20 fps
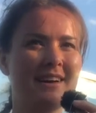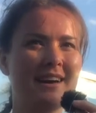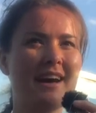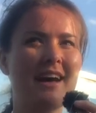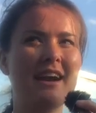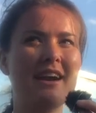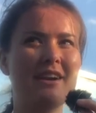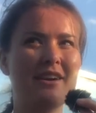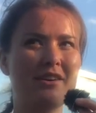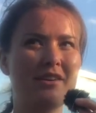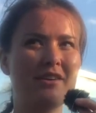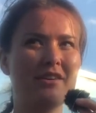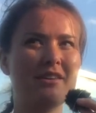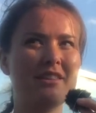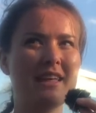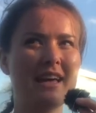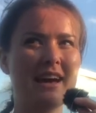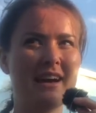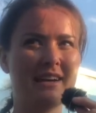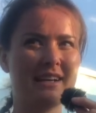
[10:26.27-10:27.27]
I don't know,
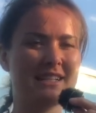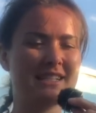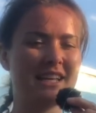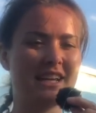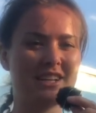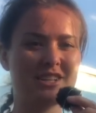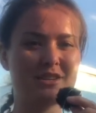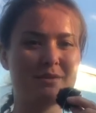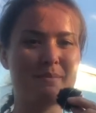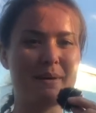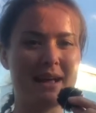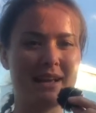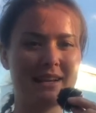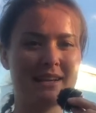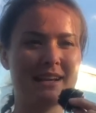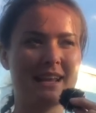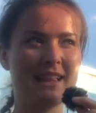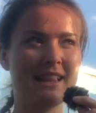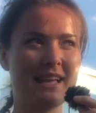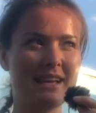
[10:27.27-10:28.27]
the architecture back
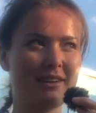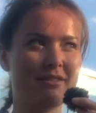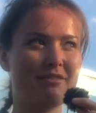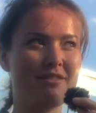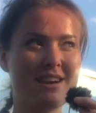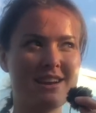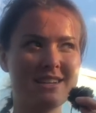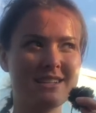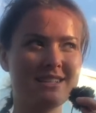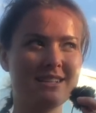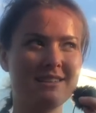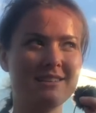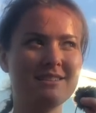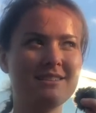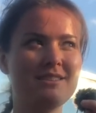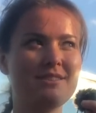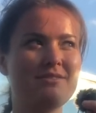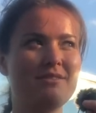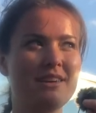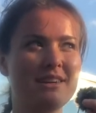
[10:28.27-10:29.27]
in that like
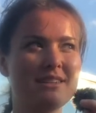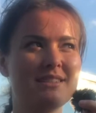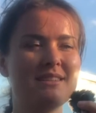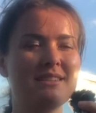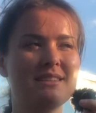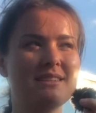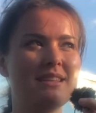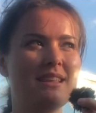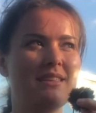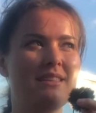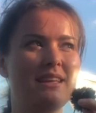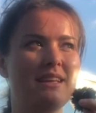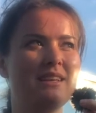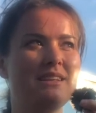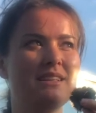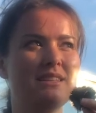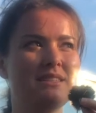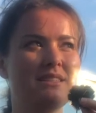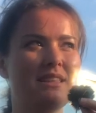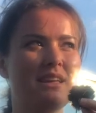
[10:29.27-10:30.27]
Renaissance. Renaissance, I
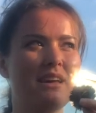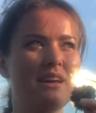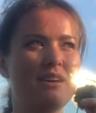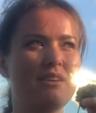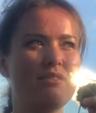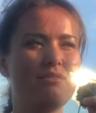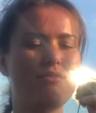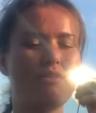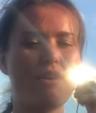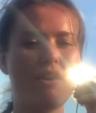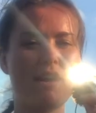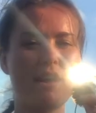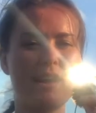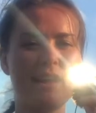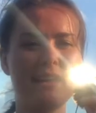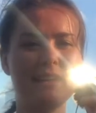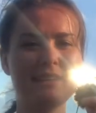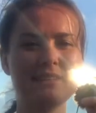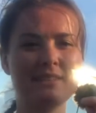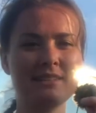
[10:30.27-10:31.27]
think, is the
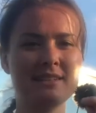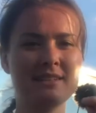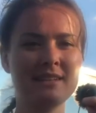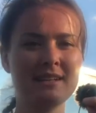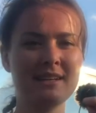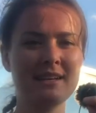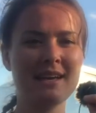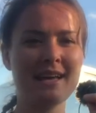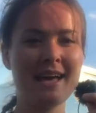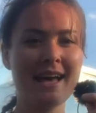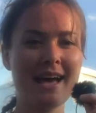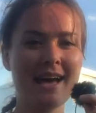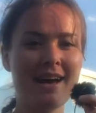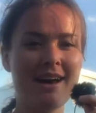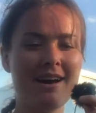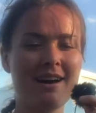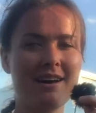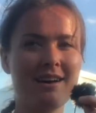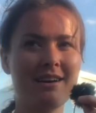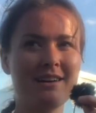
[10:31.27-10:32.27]
right
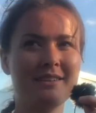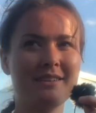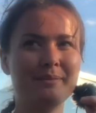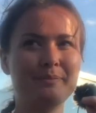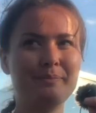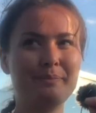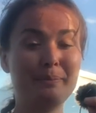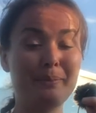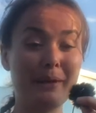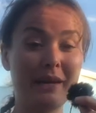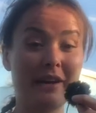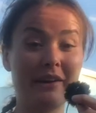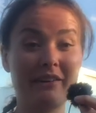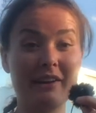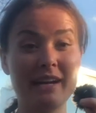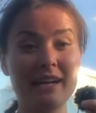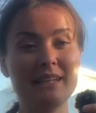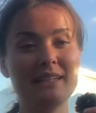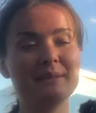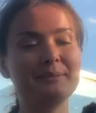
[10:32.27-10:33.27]

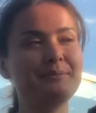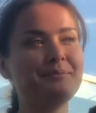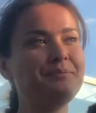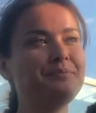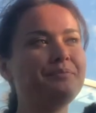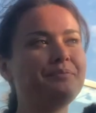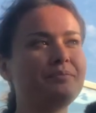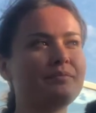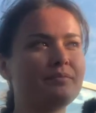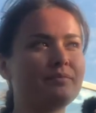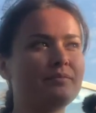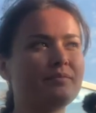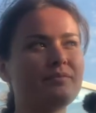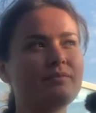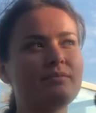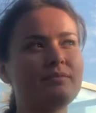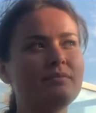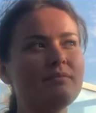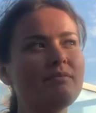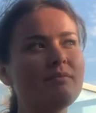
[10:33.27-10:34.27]
period
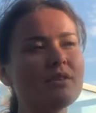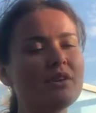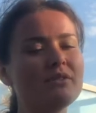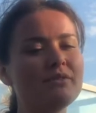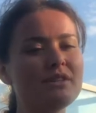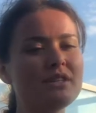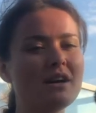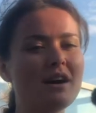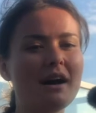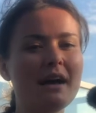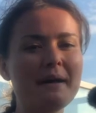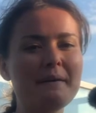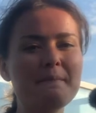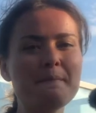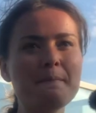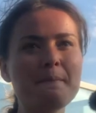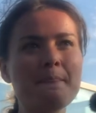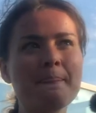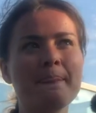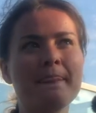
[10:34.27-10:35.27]
of time.